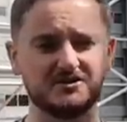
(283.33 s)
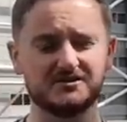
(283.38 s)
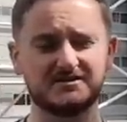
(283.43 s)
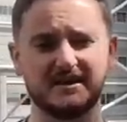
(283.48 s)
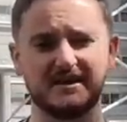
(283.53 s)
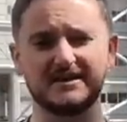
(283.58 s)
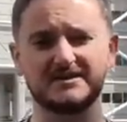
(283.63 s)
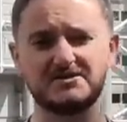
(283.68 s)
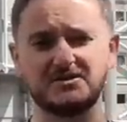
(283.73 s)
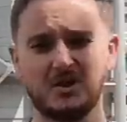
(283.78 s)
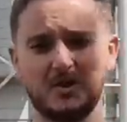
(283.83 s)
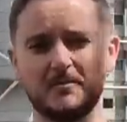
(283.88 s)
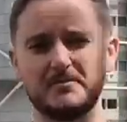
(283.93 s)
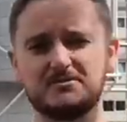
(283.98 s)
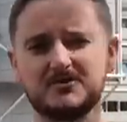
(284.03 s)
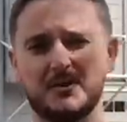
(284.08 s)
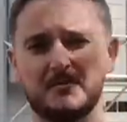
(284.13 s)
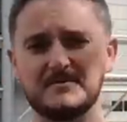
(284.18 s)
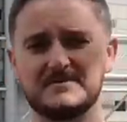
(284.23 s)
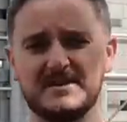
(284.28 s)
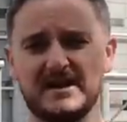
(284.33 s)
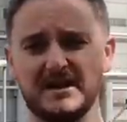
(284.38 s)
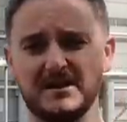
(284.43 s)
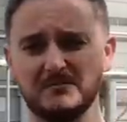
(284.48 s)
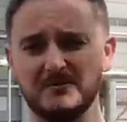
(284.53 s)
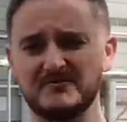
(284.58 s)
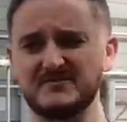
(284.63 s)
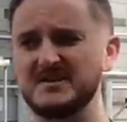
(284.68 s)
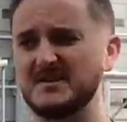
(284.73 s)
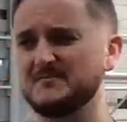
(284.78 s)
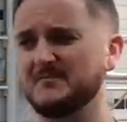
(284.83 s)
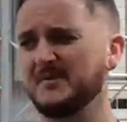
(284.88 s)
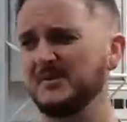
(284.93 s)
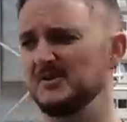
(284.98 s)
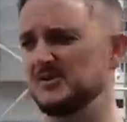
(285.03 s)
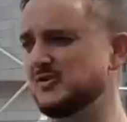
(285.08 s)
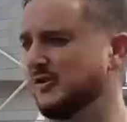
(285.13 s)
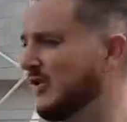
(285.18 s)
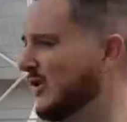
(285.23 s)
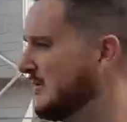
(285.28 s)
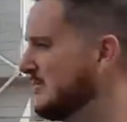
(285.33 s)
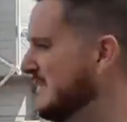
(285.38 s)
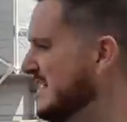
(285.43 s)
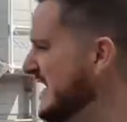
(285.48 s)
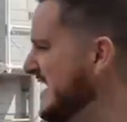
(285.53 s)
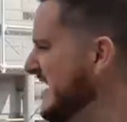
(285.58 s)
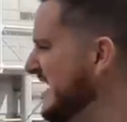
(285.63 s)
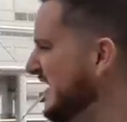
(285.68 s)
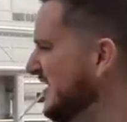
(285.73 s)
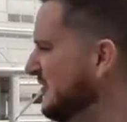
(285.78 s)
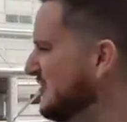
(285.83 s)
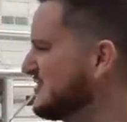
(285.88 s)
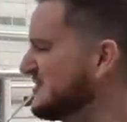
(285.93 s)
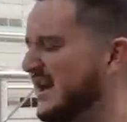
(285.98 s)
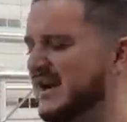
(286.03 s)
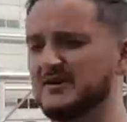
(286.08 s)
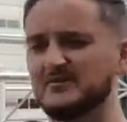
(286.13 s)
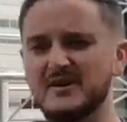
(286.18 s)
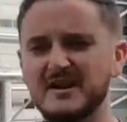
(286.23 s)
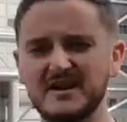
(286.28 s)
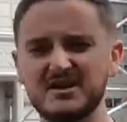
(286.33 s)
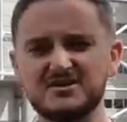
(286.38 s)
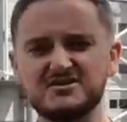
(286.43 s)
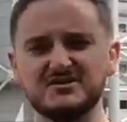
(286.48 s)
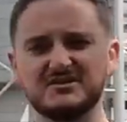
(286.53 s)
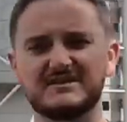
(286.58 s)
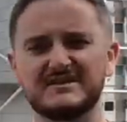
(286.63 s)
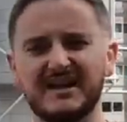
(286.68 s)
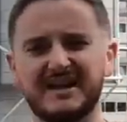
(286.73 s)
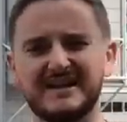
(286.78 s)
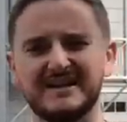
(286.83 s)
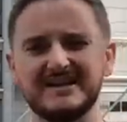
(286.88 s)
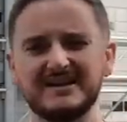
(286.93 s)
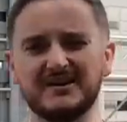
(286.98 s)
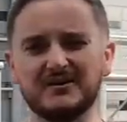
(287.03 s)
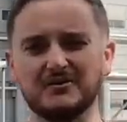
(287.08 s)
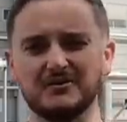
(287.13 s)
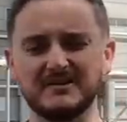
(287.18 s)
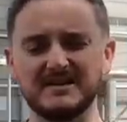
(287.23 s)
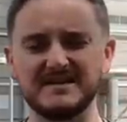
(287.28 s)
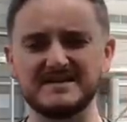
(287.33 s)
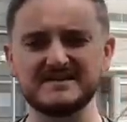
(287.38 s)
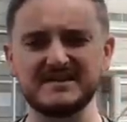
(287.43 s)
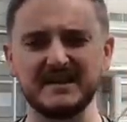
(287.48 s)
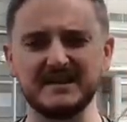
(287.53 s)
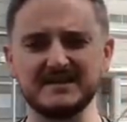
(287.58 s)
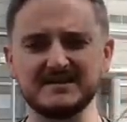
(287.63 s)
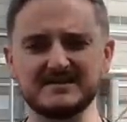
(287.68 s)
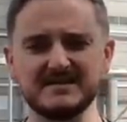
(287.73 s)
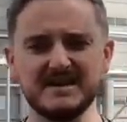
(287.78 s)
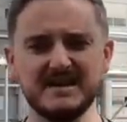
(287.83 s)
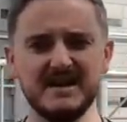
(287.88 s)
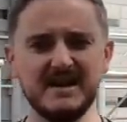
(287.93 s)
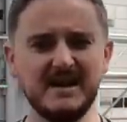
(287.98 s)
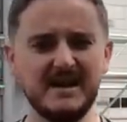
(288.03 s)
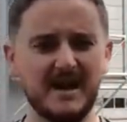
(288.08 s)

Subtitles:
He looks like a top talent. We've seen people call him, you know, generational talent and all these things.